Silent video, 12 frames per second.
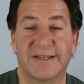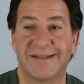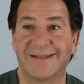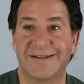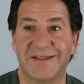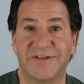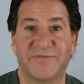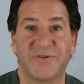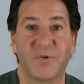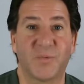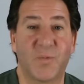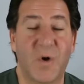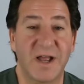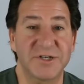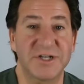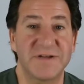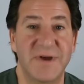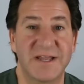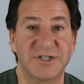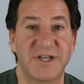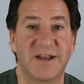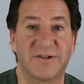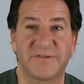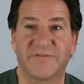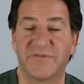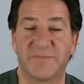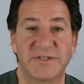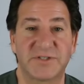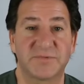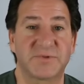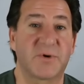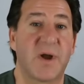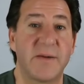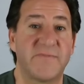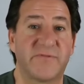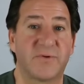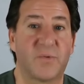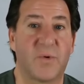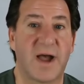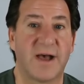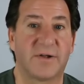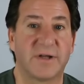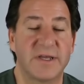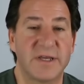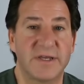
And if you're watching my channel, if you've been subscribed for a while,